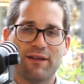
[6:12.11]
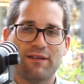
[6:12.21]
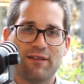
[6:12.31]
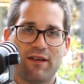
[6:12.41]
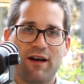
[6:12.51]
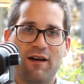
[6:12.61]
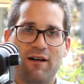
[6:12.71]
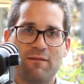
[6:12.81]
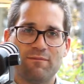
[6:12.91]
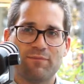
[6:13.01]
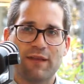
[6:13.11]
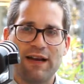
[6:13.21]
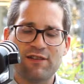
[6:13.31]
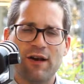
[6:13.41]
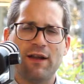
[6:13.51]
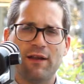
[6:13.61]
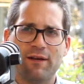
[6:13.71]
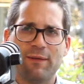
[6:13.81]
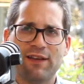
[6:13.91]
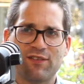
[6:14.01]
But I
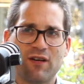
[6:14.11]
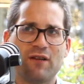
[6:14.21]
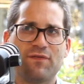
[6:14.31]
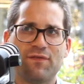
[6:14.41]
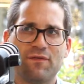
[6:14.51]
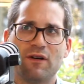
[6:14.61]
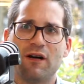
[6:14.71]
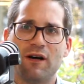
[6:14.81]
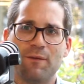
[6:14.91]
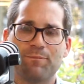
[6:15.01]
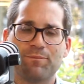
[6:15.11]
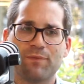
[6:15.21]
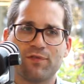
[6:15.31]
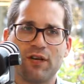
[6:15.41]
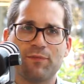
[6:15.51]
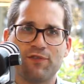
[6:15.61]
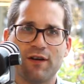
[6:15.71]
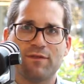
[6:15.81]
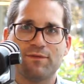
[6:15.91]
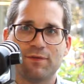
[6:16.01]
taught myself some
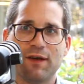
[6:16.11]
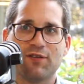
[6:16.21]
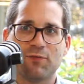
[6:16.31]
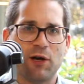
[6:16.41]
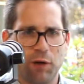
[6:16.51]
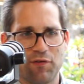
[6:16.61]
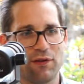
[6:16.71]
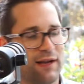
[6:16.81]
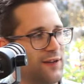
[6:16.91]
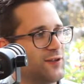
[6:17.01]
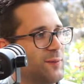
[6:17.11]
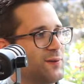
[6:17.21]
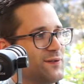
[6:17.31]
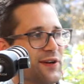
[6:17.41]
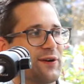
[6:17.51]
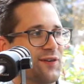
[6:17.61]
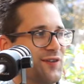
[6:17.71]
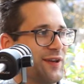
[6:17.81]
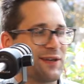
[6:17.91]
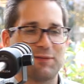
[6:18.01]
stuff as well over the last couple of
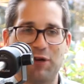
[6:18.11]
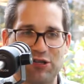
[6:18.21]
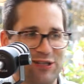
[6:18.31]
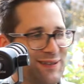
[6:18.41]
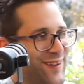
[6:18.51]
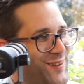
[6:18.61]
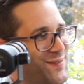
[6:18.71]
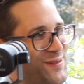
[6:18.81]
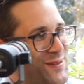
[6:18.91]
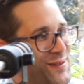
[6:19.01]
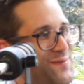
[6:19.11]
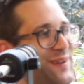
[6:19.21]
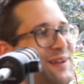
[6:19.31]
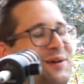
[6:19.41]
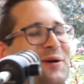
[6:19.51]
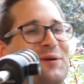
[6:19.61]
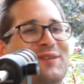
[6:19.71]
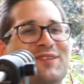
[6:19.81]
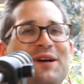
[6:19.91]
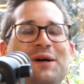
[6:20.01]
years, like watching lots of YouTube
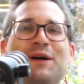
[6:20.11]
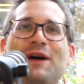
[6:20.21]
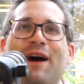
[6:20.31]
videos.